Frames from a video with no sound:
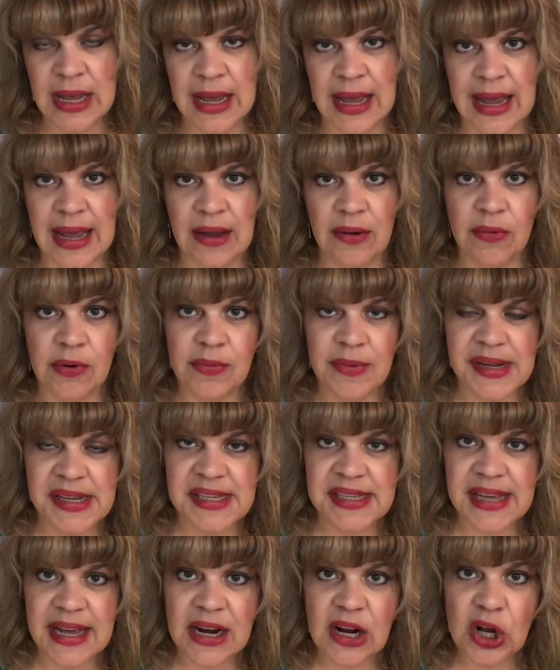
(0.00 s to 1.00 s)
And when we
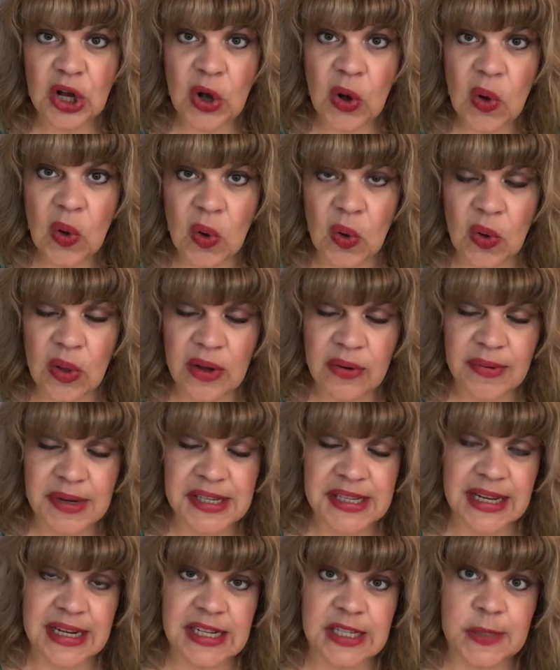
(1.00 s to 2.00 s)
set a goal and we
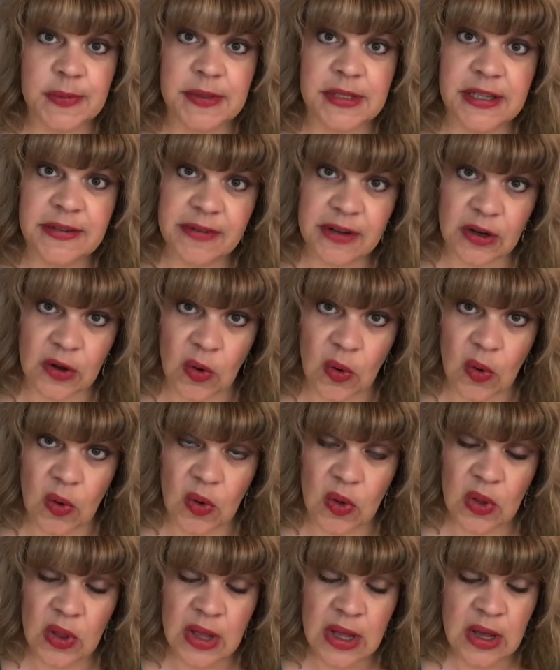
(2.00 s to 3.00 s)
set a specific
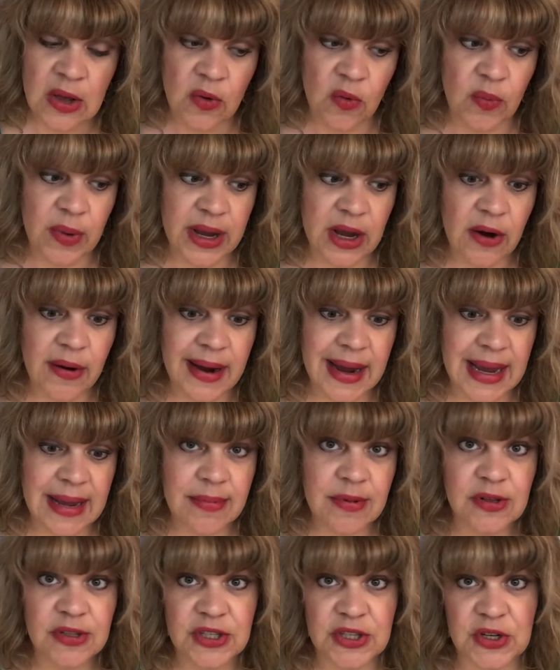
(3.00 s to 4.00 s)
goal, we are
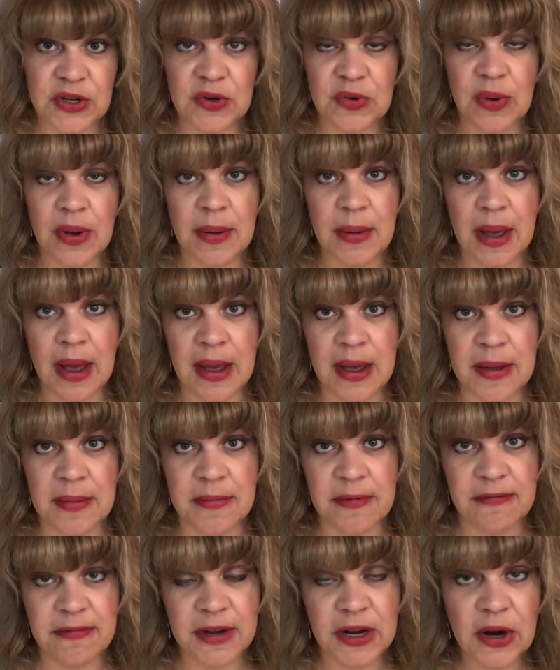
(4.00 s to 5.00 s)
able to
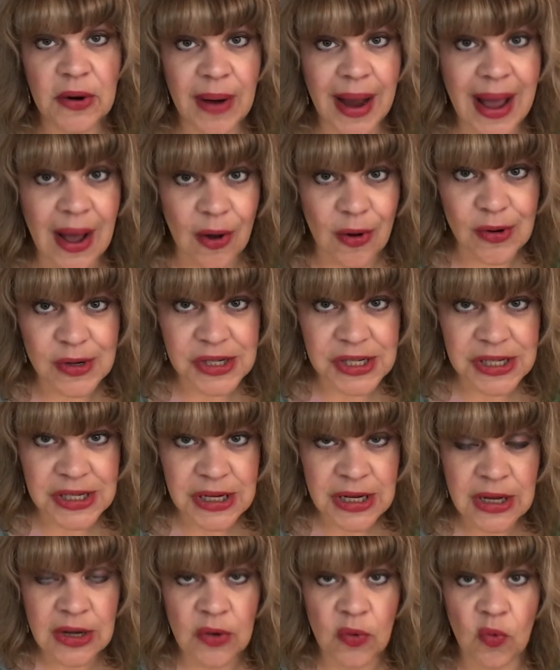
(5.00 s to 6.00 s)
figure out
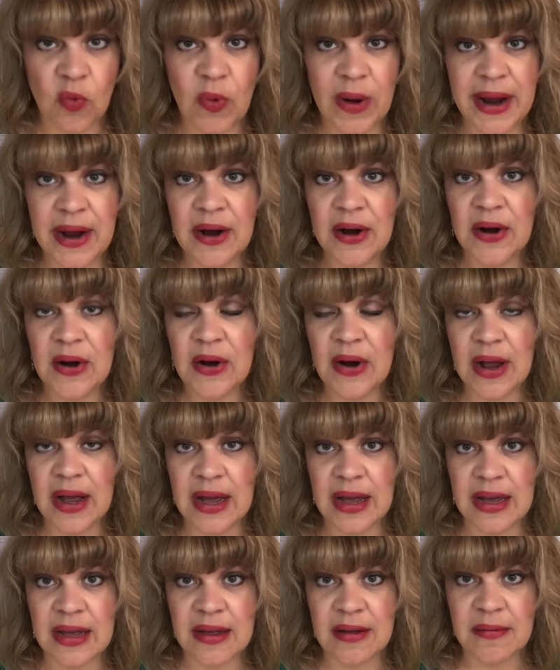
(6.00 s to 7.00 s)
where
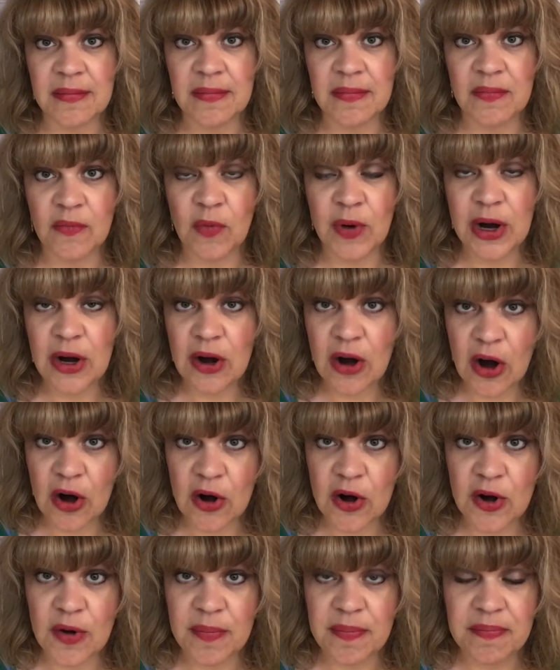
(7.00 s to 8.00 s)

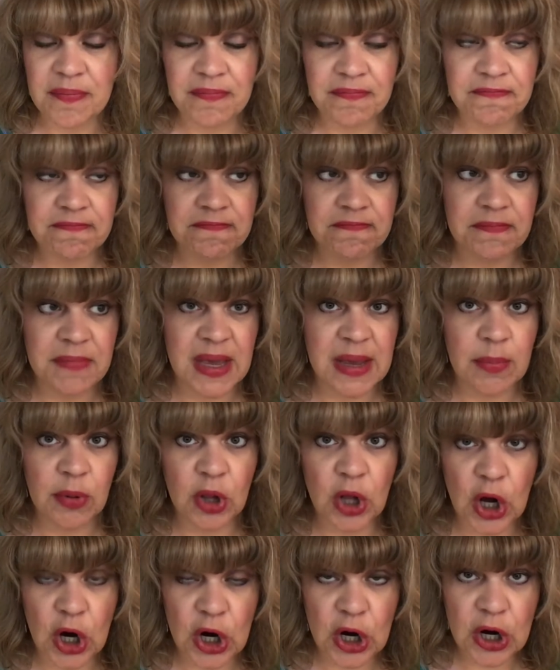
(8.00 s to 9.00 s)
our
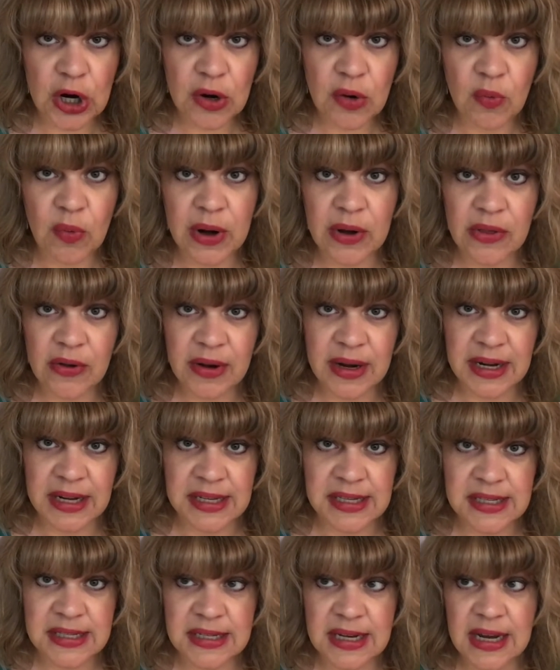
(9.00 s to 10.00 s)
people are, where they're getting
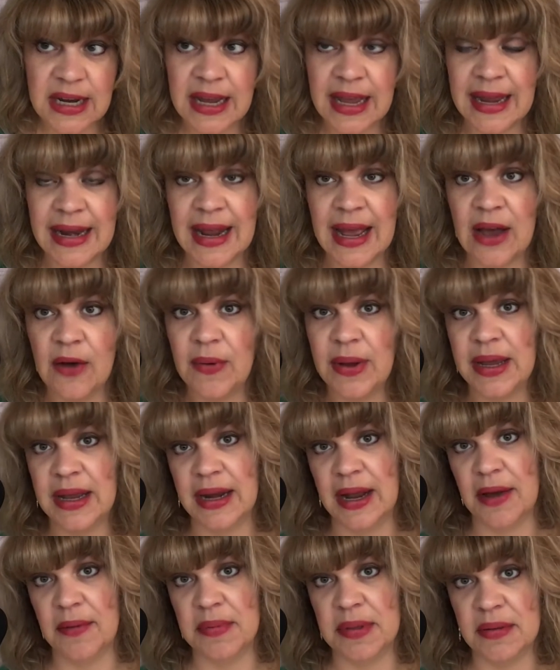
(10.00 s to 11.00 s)
stuck, and how we can
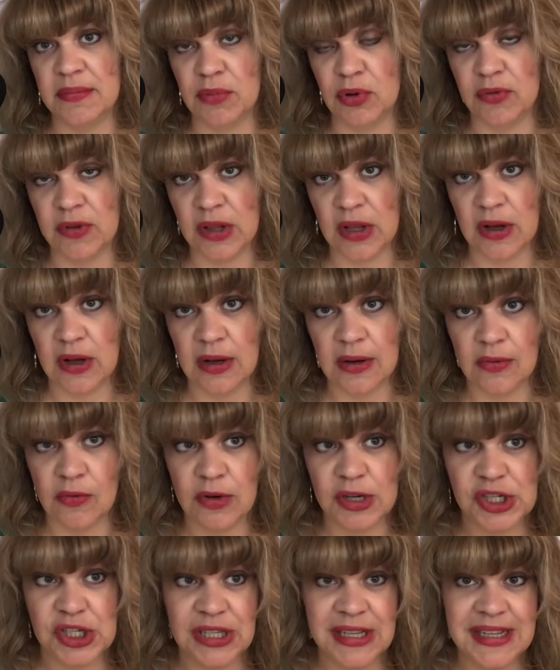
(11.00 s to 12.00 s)
help them move along,
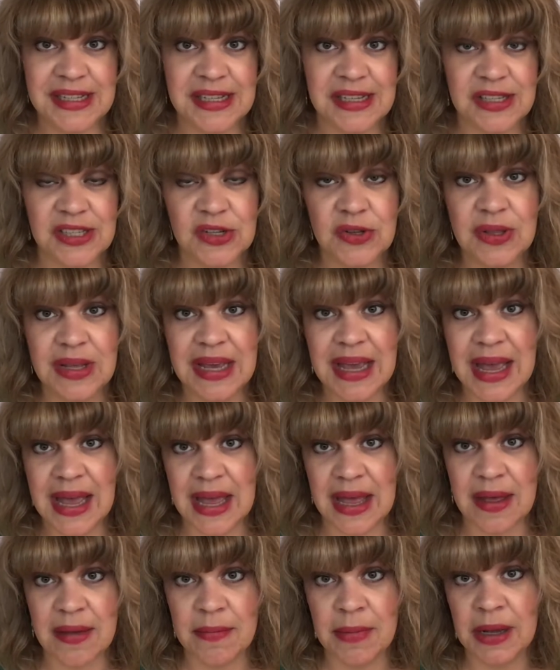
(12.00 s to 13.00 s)
which leads us to the
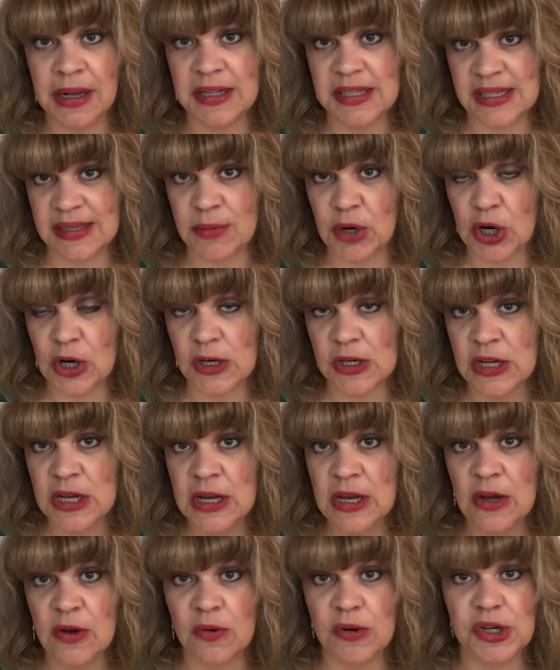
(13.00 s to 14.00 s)
M in SMART,
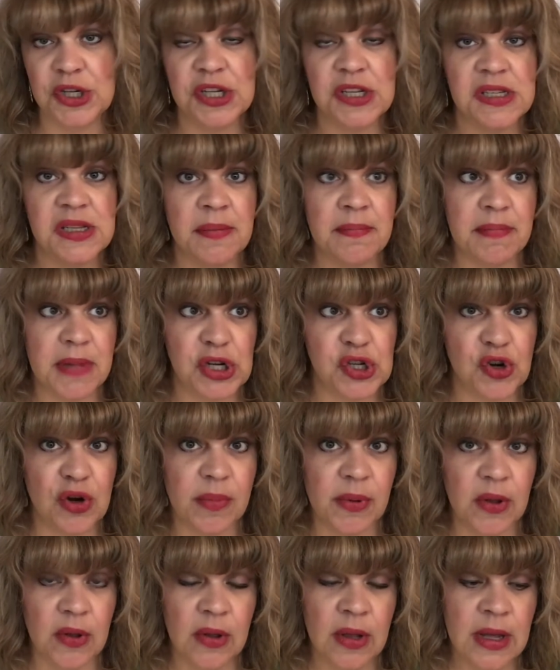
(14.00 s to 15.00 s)
which is
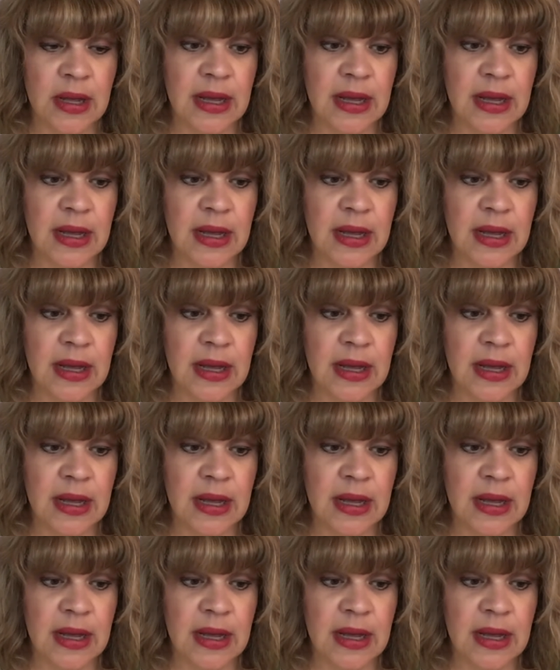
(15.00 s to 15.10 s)
measurable,